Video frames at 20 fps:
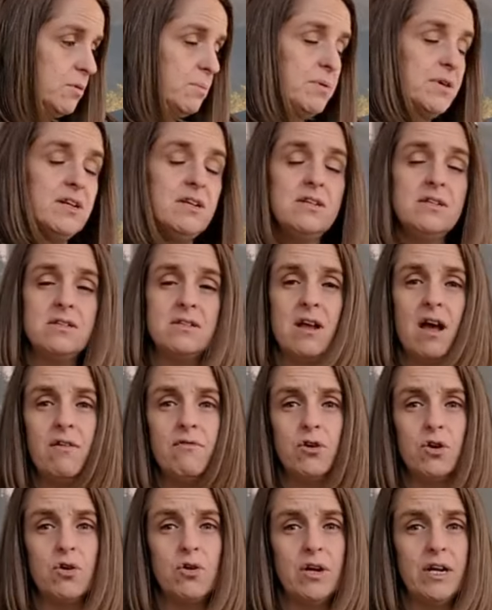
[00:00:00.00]
But it is
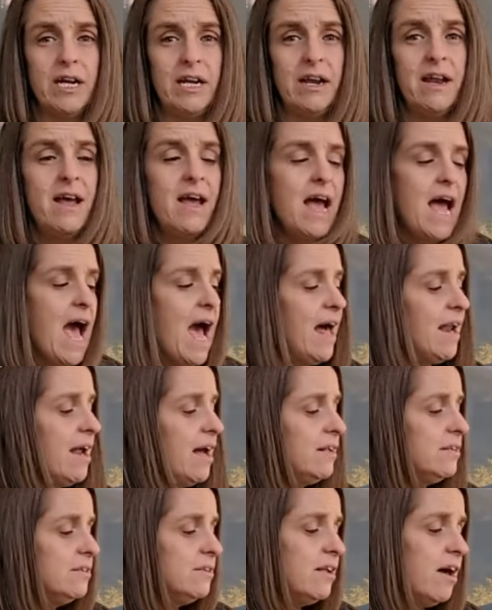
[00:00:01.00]
evergreen, and
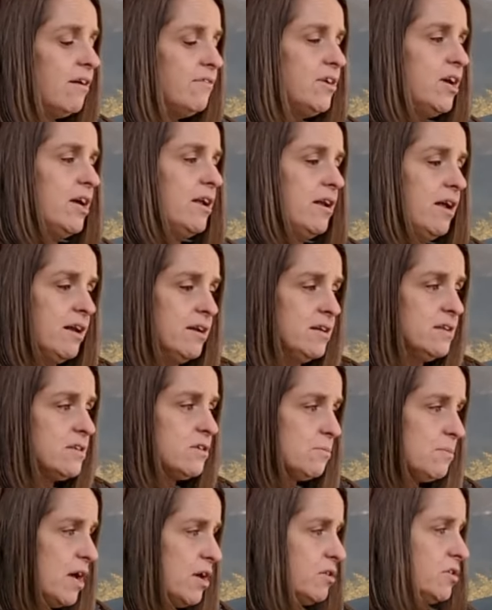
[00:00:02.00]
I love it, and it
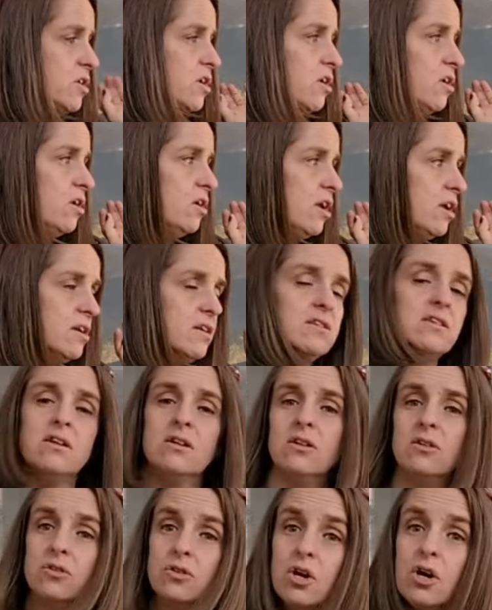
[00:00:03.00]
smells good, and it's
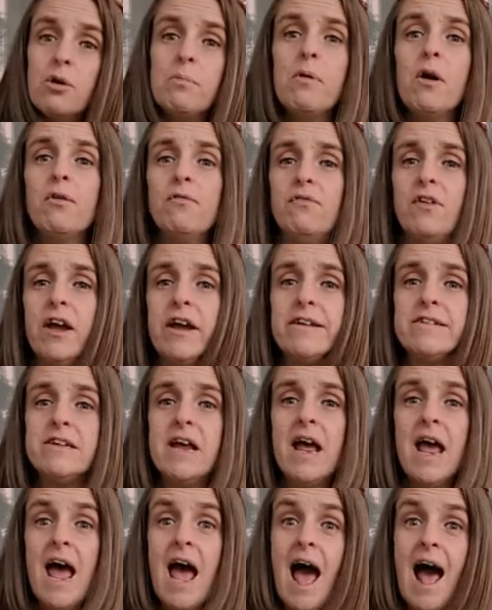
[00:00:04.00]
going to look perfect,
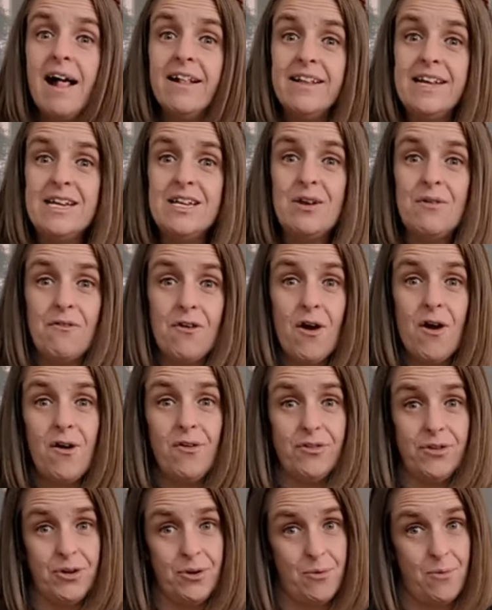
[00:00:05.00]
at least for
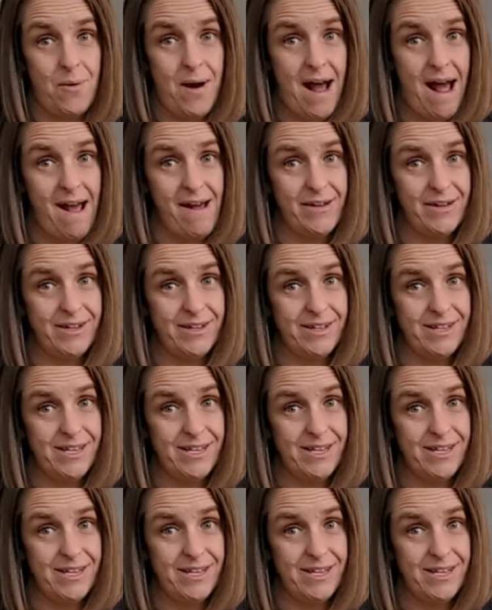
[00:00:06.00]
a little while.